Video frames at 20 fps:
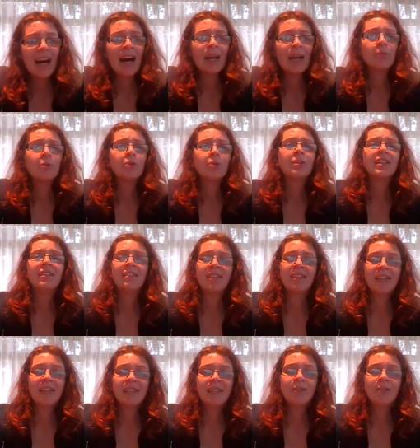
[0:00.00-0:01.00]
I will
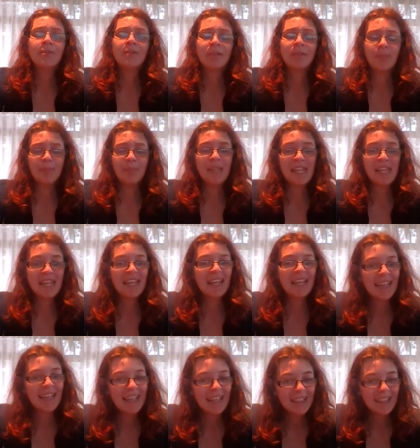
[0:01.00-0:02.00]
continue to be
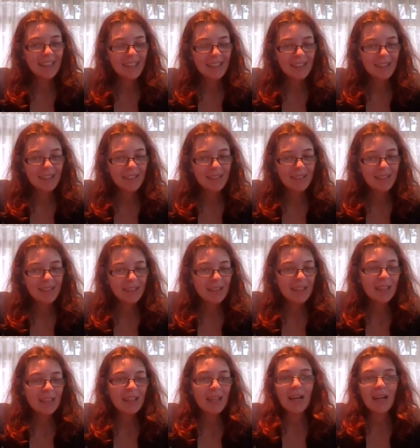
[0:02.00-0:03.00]
here.
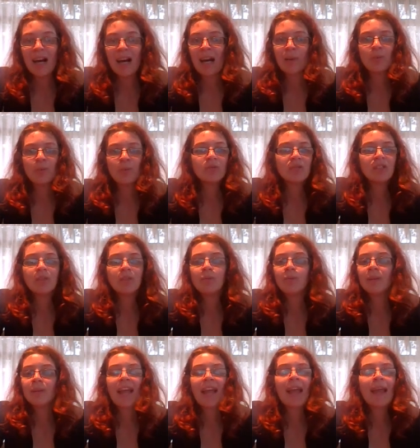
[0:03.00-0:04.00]
I will do
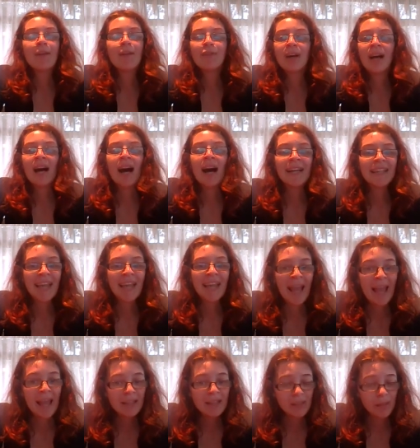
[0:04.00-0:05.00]
whatever I
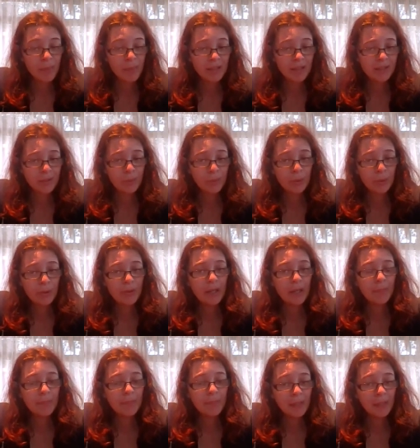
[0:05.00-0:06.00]
can to make this world
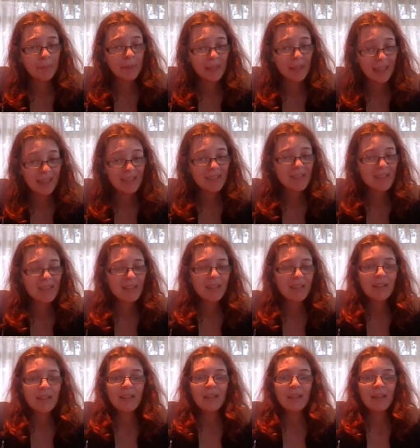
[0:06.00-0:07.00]
a better place
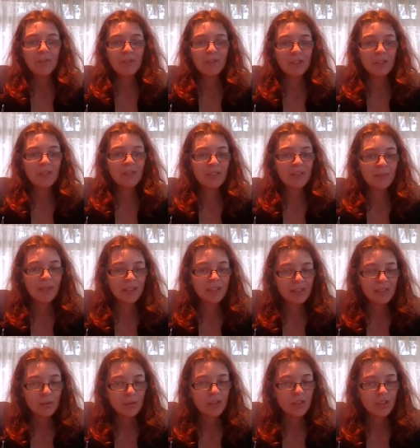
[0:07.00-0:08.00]
for those of us
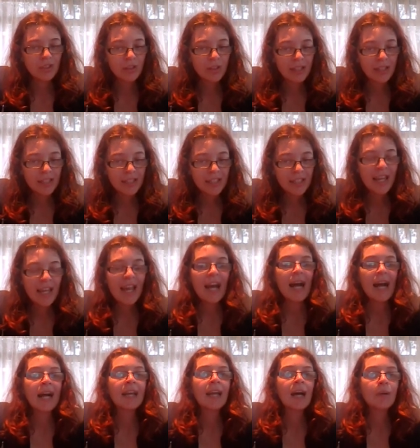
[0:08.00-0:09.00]
who are struggling.
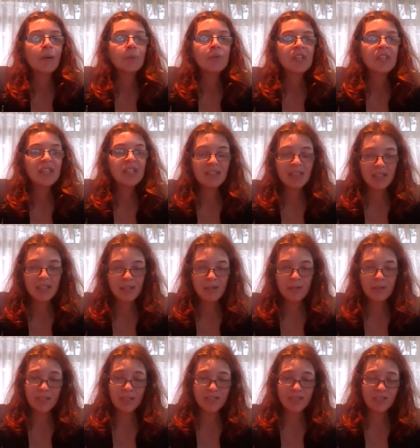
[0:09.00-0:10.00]
And I will continue
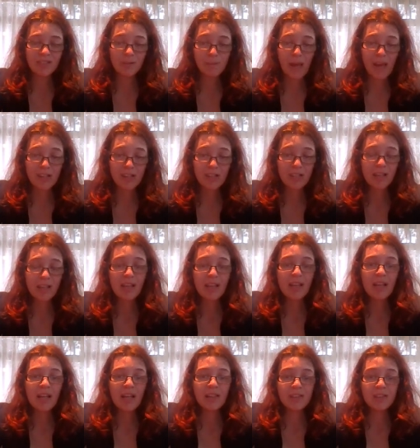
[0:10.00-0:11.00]
to smash
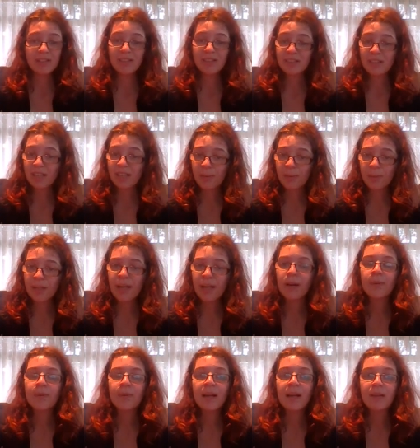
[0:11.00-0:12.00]
the stigma
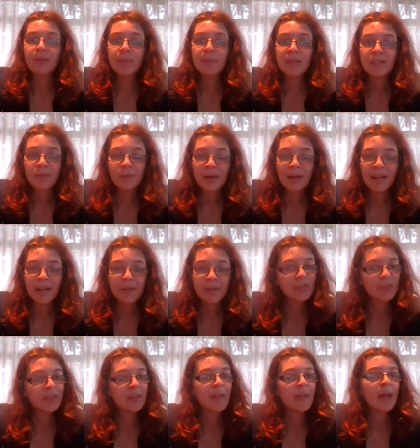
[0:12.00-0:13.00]
around mental health
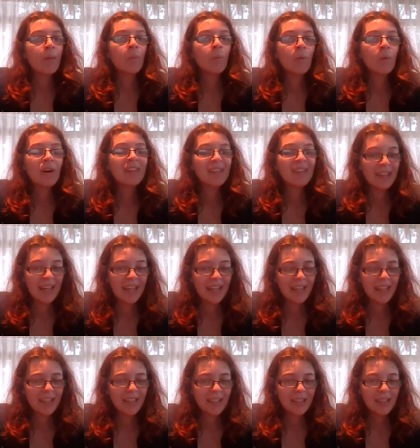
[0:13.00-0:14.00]
so that one
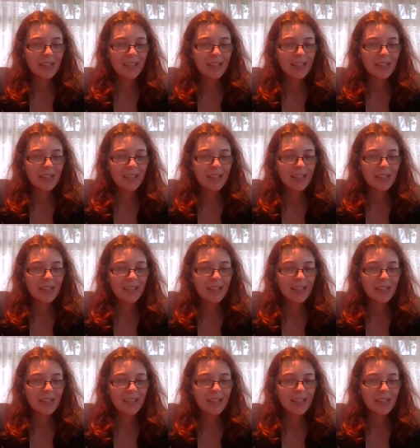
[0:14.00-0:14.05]
day